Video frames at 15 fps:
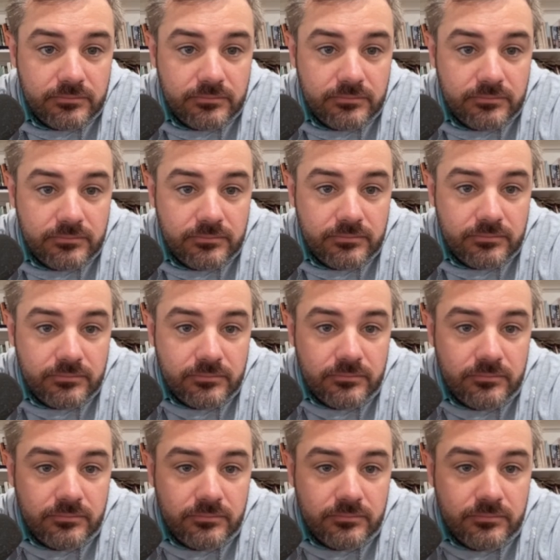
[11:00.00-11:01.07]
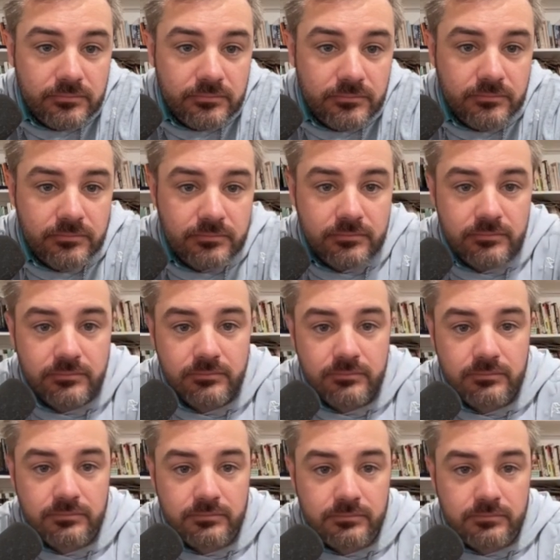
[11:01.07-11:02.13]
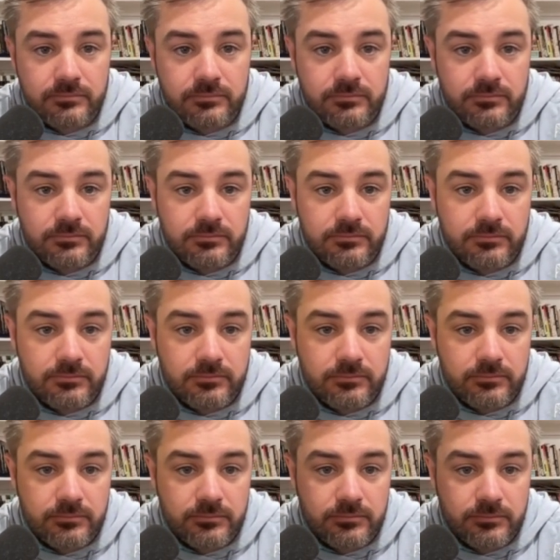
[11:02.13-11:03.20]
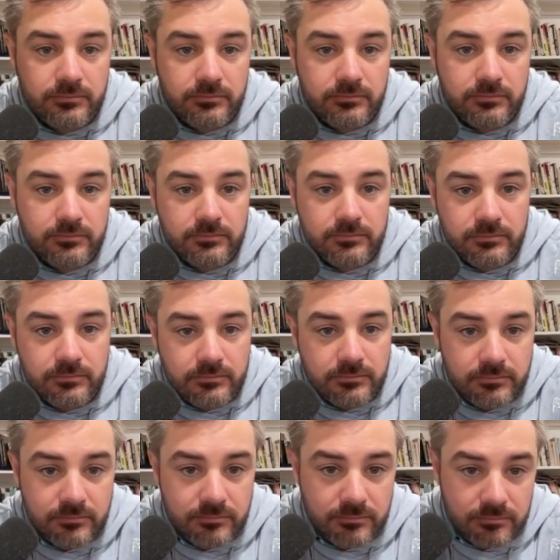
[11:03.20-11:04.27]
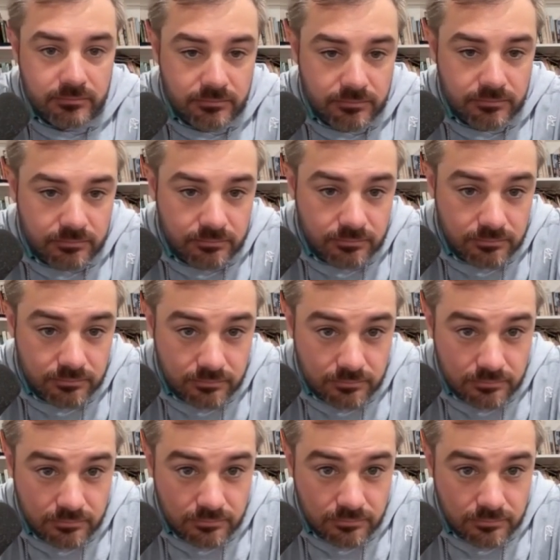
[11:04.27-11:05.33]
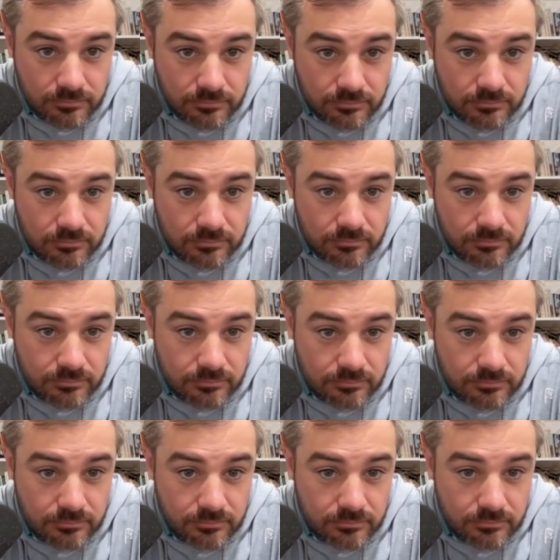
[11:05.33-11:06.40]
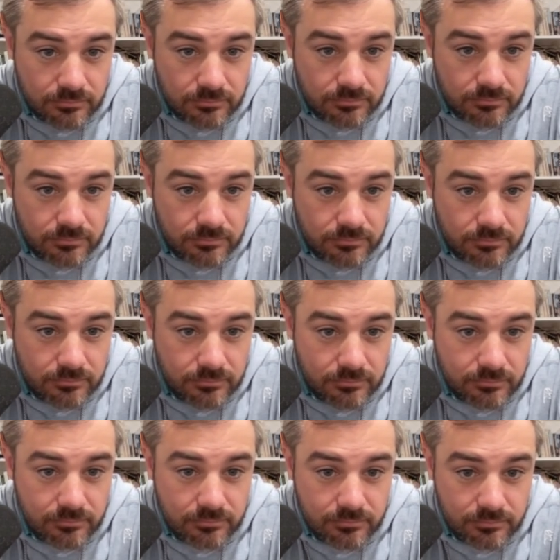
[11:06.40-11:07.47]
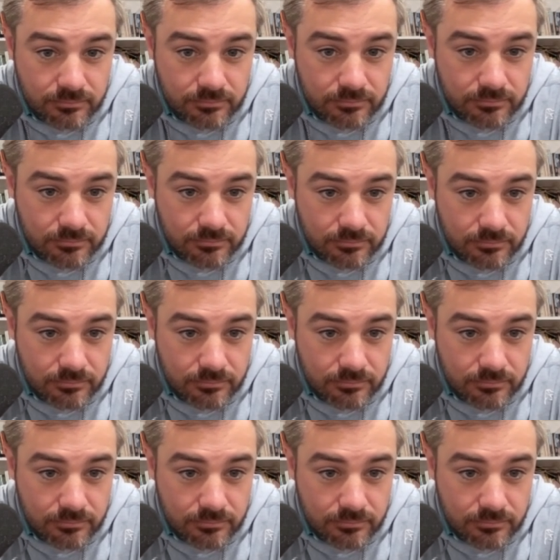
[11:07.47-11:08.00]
(not speaking)